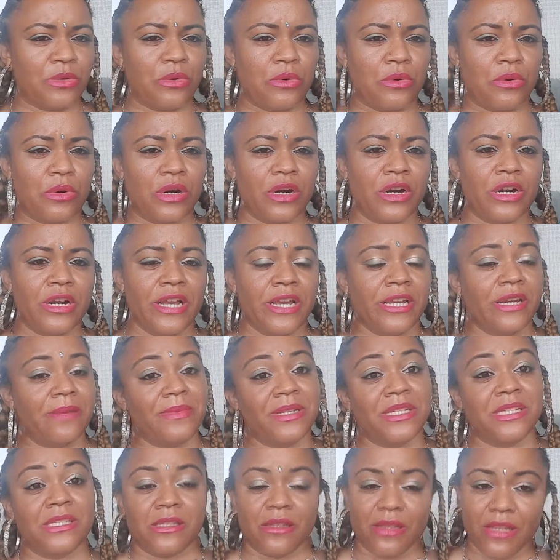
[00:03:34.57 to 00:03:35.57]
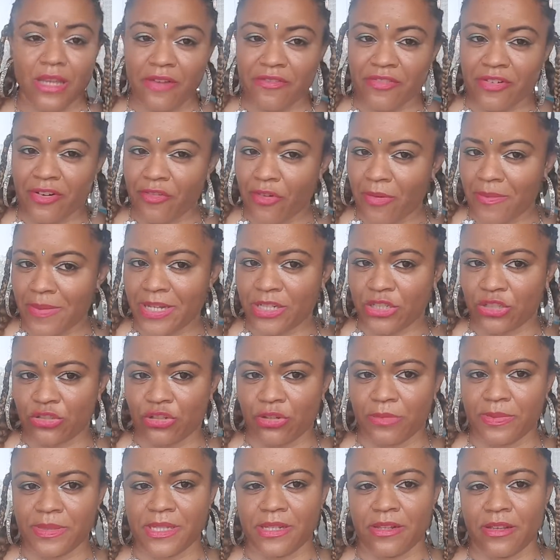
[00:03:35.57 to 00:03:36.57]
or enemies to lover romance
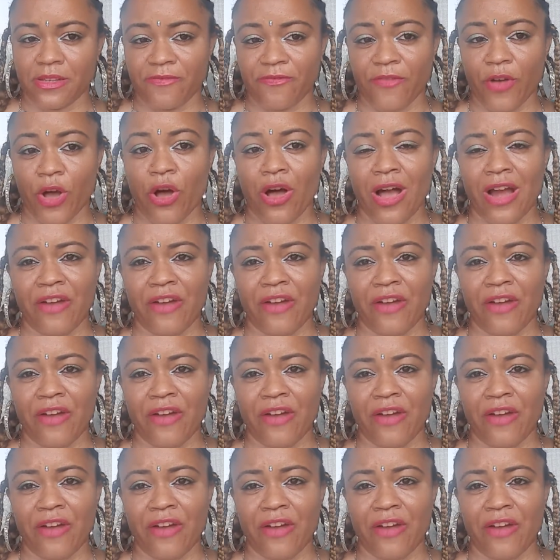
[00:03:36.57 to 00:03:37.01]
tropes in this fall.